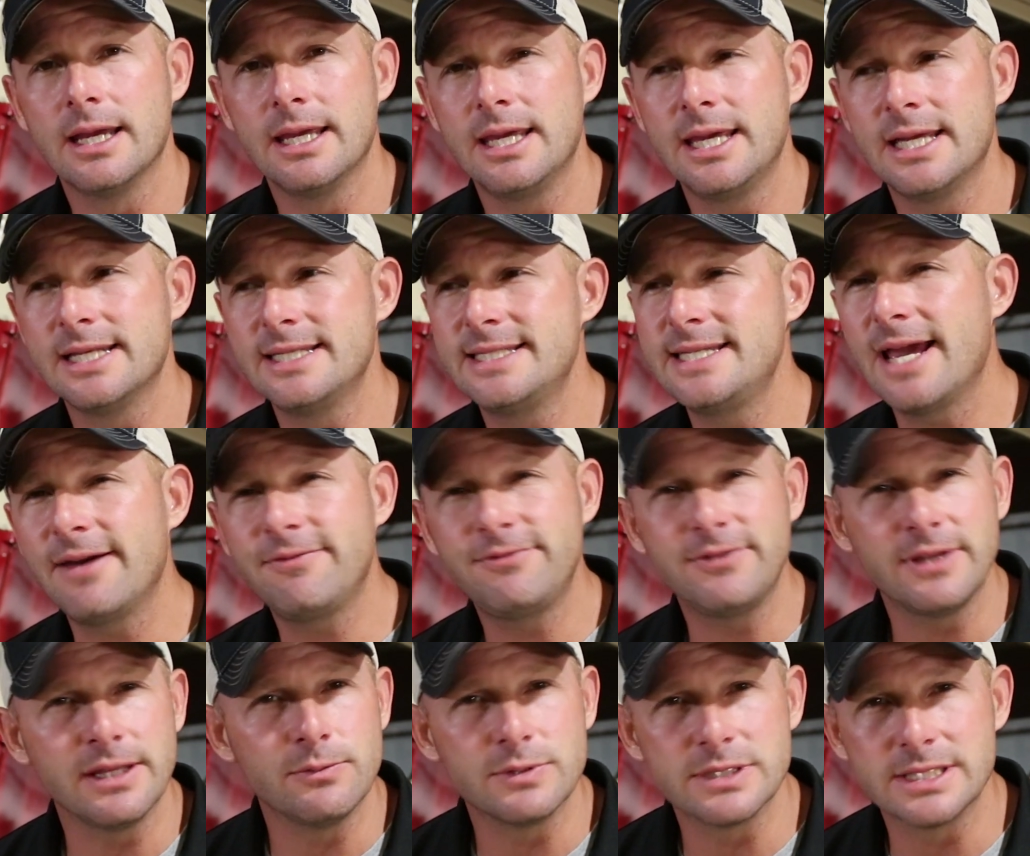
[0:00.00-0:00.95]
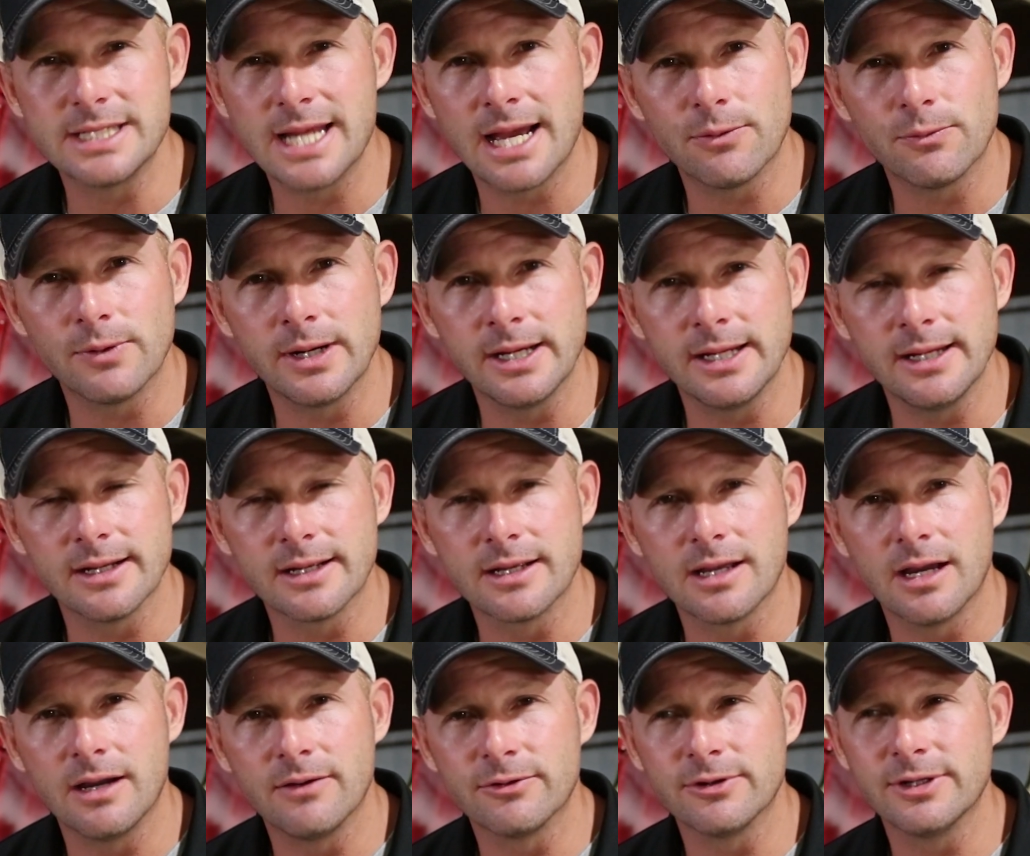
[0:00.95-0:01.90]
It definitely was not ready to
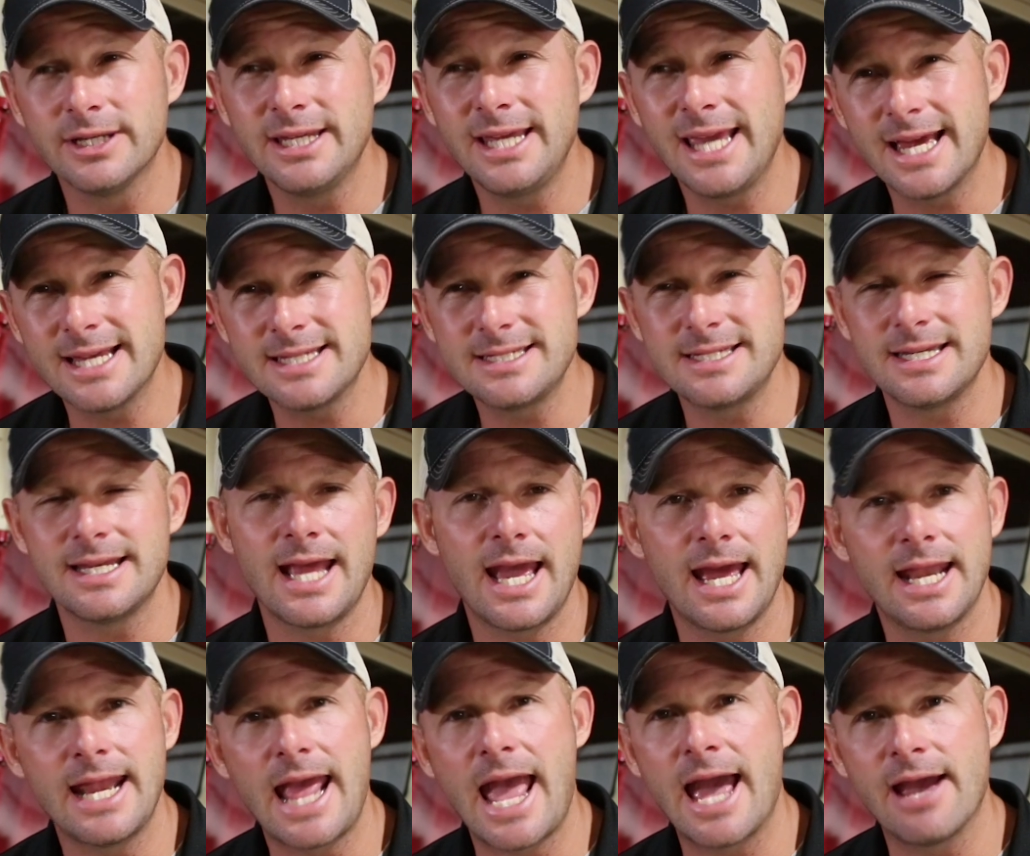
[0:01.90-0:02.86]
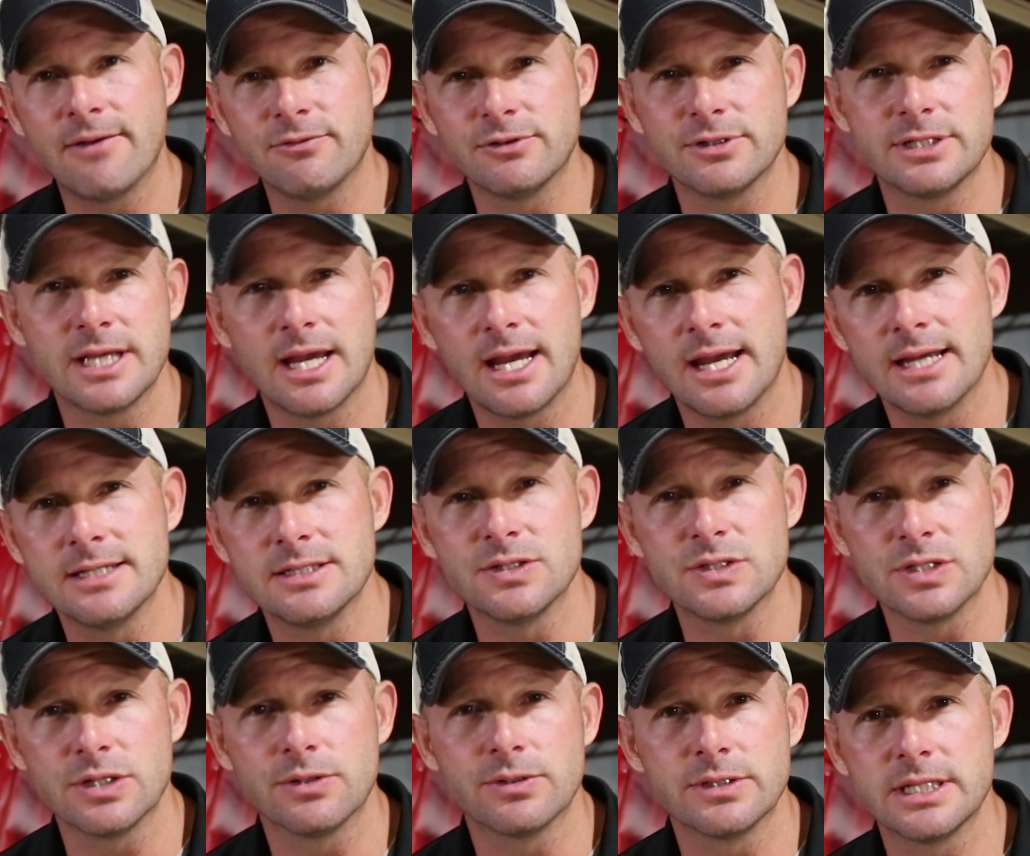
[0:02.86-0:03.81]
cover. Yes, it had advertised a
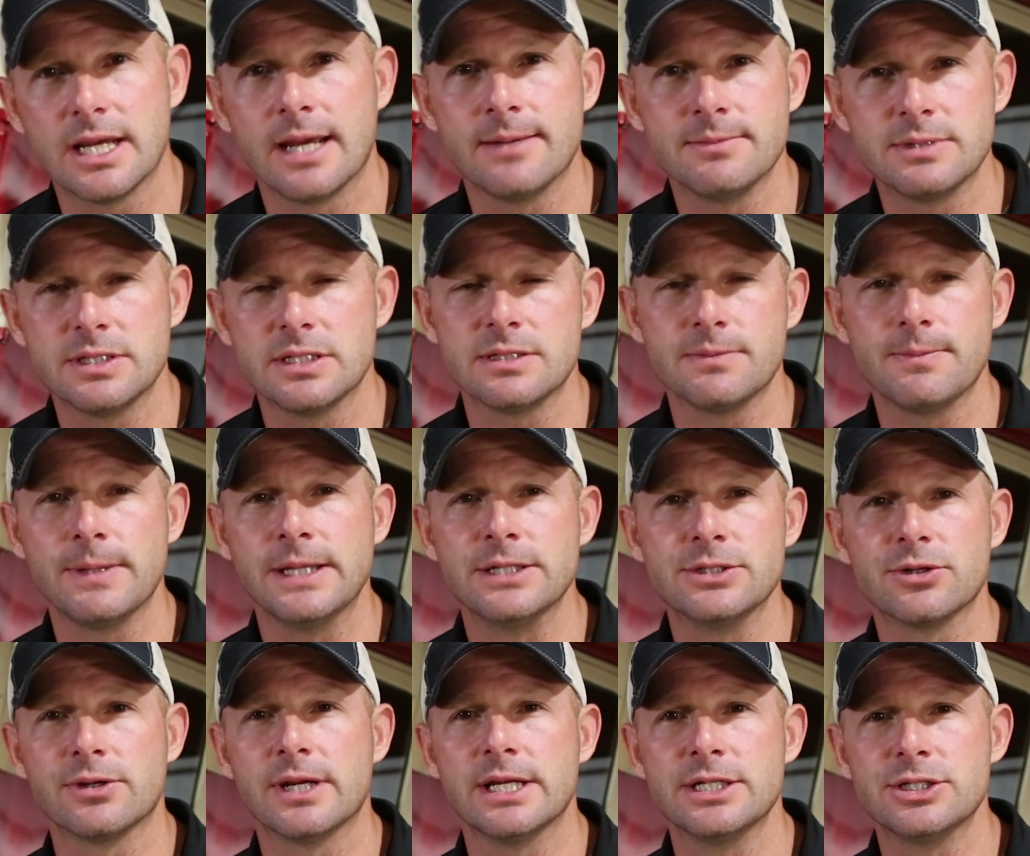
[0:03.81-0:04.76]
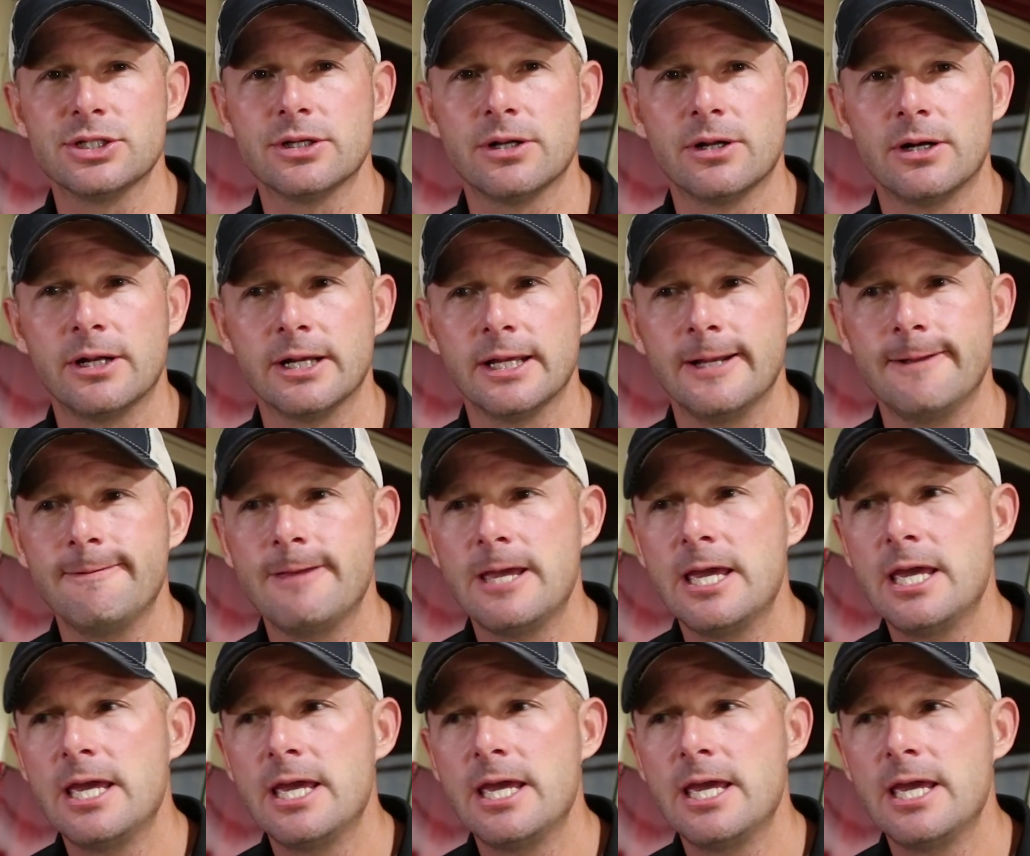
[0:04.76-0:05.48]
0 time since major engine on it.